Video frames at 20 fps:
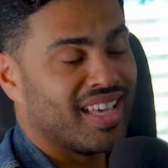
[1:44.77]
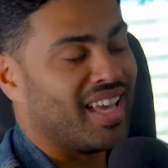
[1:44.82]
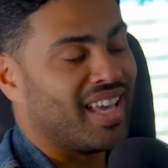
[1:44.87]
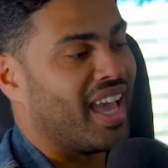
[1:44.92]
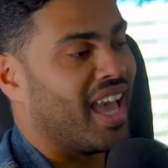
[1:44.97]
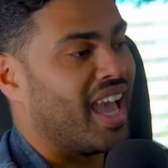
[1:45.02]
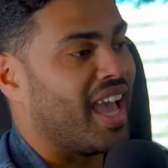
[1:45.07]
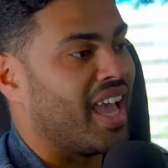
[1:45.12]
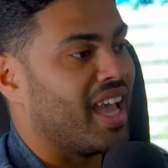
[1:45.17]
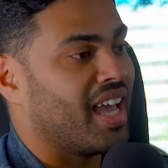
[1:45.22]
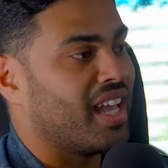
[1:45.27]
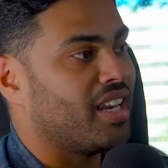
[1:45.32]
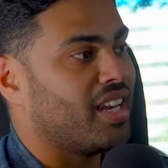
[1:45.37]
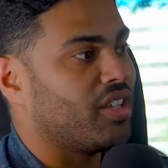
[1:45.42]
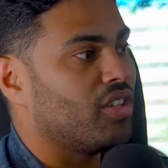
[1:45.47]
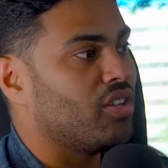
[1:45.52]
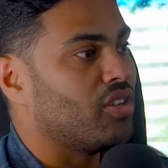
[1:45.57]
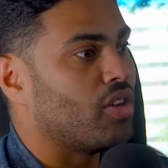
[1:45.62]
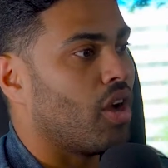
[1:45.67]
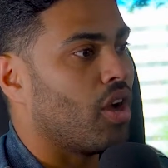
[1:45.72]
And,
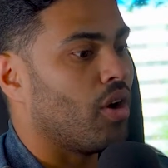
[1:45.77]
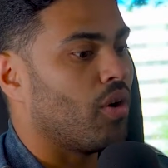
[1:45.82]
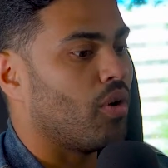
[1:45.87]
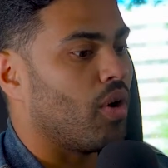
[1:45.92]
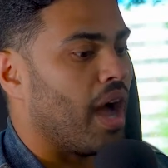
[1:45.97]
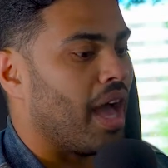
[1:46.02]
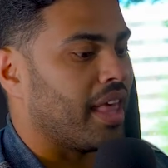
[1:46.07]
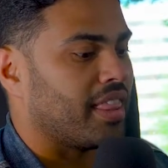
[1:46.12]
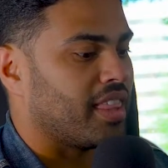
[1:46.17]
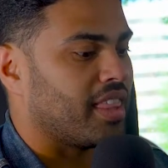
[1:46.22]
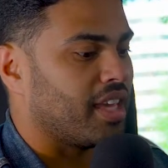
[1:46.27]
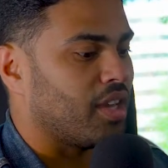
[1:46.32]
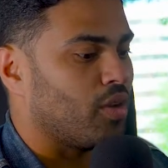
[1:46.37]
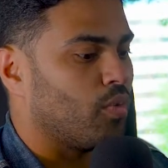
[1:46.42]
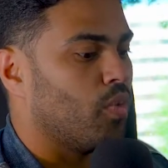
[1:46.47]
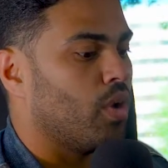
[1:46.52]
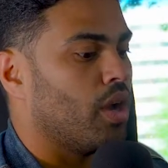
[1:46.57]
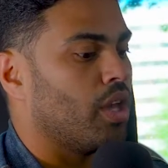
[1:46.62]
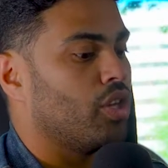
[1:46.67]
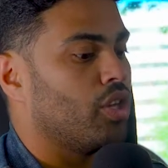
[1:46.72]
you know, I think
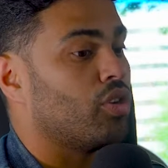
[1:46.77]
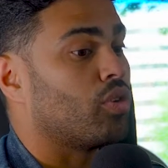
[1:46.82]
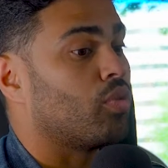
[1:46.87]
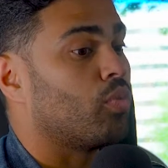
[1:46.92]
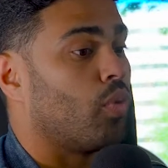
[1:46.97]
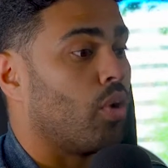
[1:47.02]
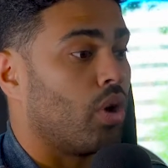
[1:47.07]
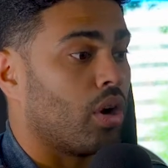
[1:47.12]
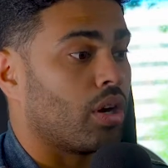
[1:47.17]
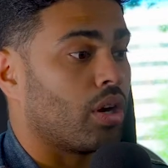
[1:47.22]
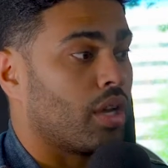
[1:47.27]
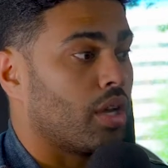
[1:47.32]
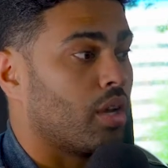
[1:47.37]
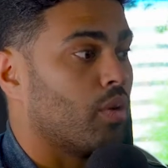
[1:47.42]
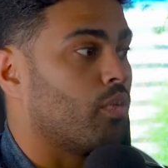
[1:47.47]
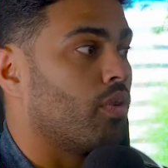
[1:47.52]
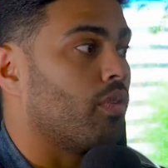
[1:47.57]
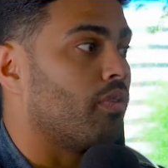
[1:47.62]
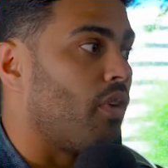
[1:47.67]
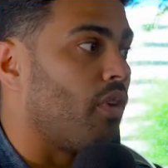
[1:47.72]
what your work
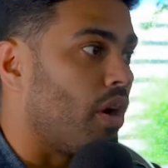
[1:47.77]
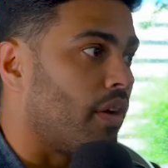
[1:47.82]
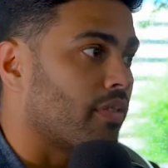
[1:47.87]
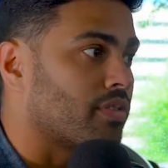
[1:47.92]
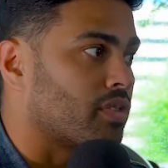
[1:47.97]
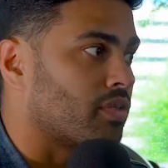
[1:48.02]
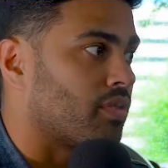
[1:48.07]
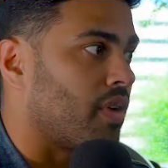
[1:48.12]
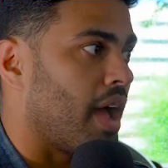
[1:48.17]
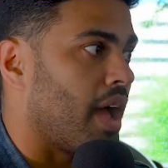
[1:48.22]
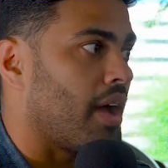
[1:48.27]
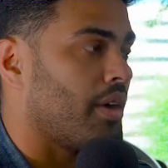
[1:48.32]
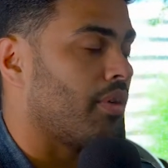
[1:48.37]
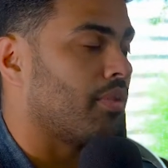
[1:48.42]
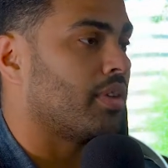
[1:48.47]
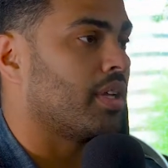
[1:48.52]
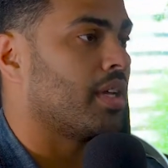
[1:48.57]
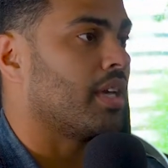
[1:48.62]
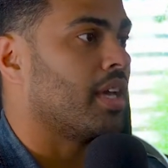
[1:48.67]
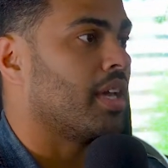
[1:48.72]
revolves
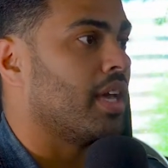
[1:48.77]
around